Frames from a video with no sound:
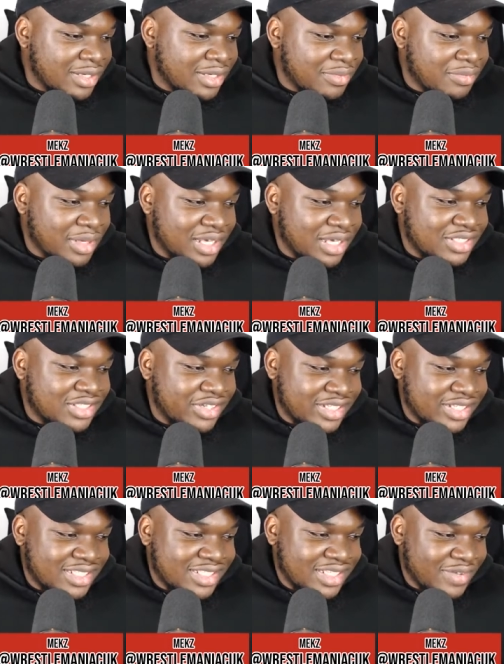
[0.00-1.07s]
Mate,
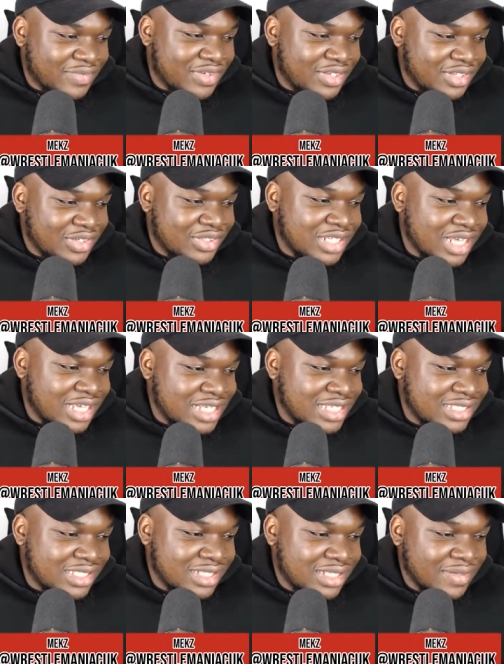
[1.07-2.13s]
Trent Seven looks like
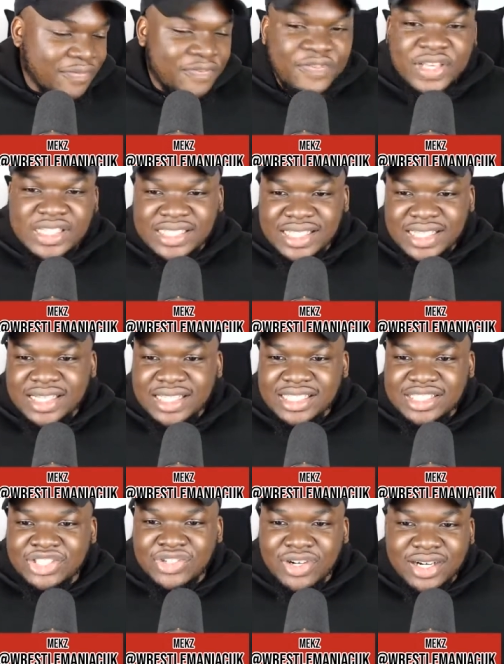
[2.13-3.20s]
he's
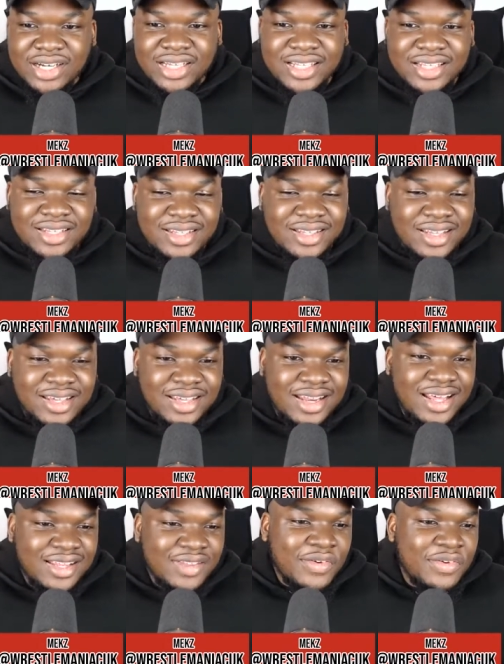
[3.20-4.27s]
physically struggling. And
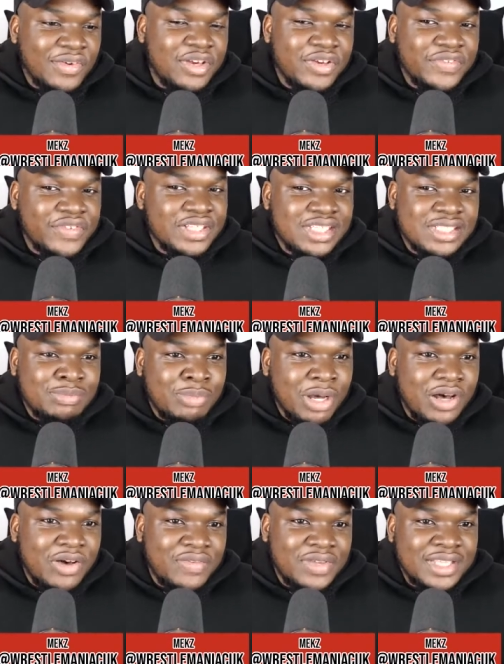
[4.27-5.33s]
I don't know if this is
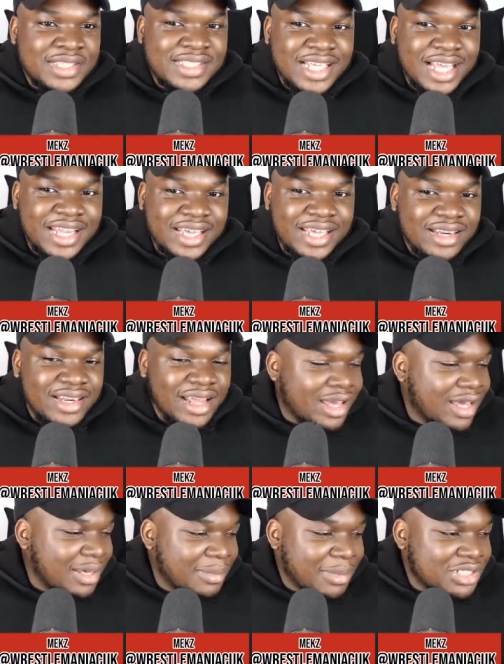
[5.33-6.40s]
part of his selling,
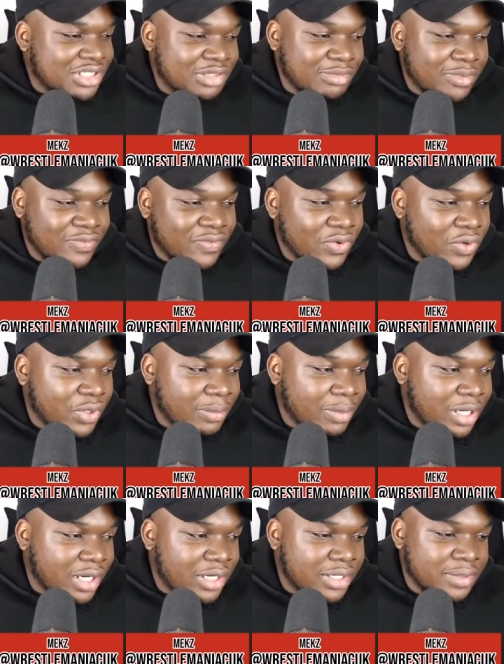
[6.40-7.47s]
like I mentioned before,
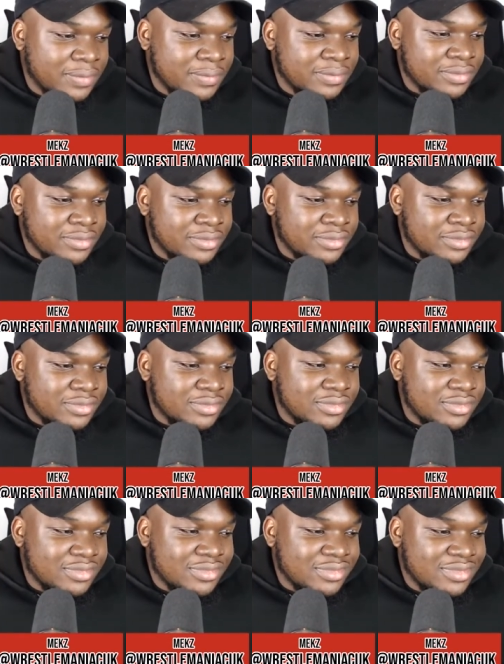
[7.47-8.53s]
but
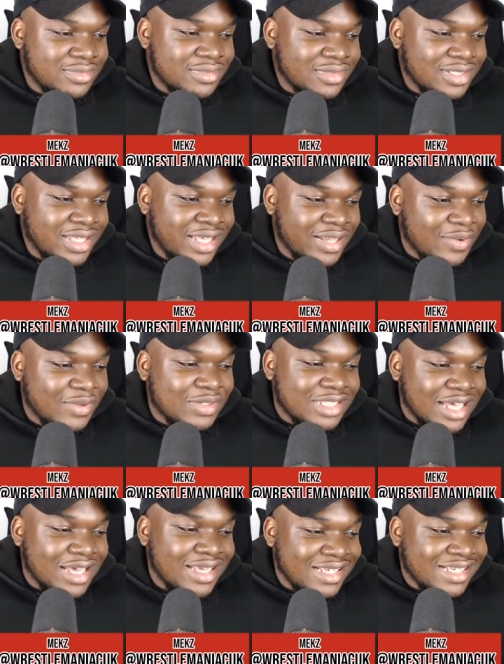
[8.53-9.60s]
he looks
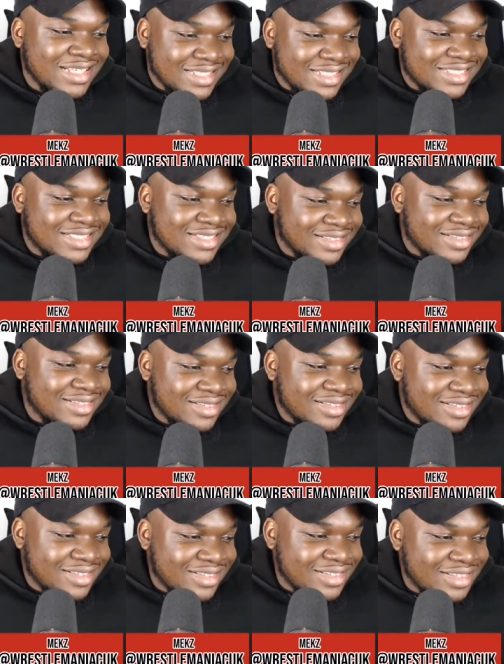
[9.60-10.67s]
like he's
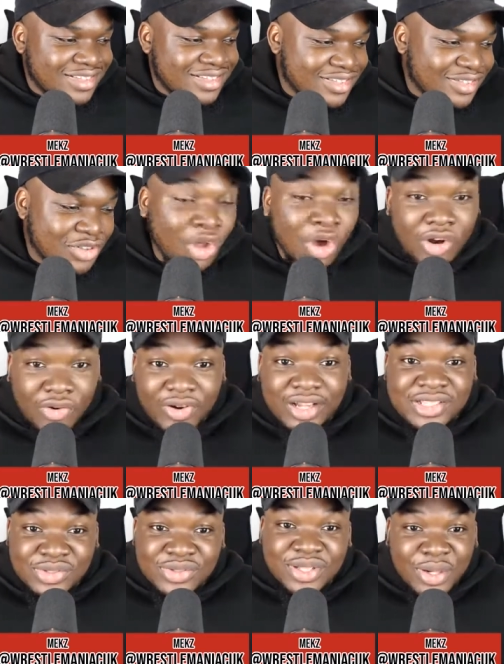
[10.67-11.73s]
not
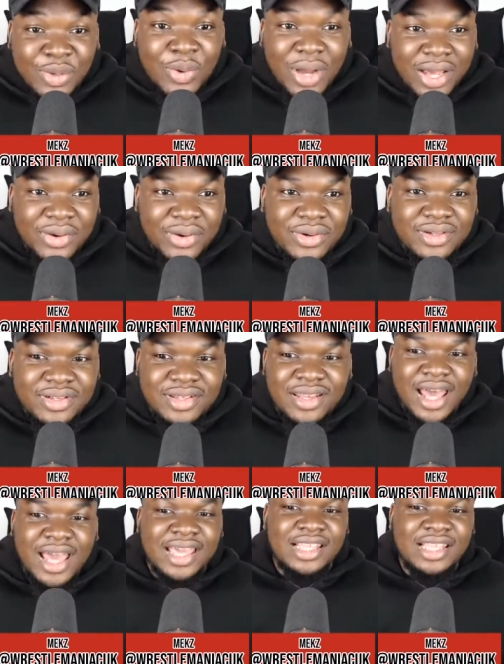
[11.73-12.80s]
wrestled in a while.
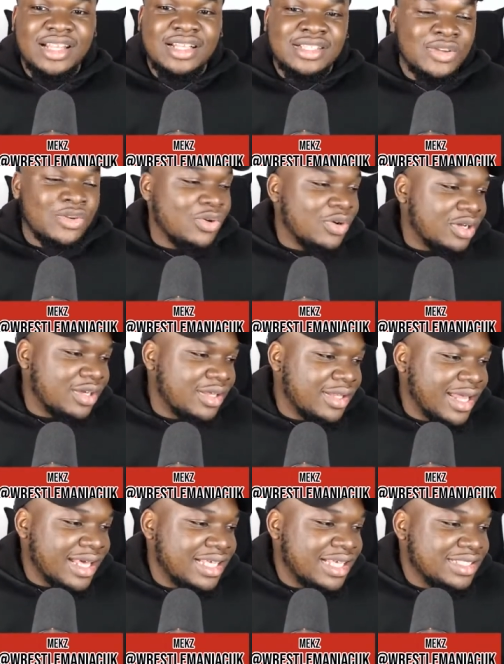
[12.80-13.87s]
Like he doesn't look
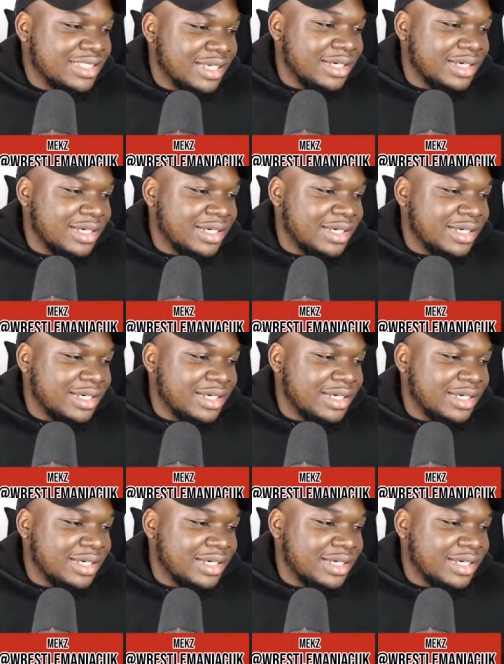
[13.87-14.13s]
like he's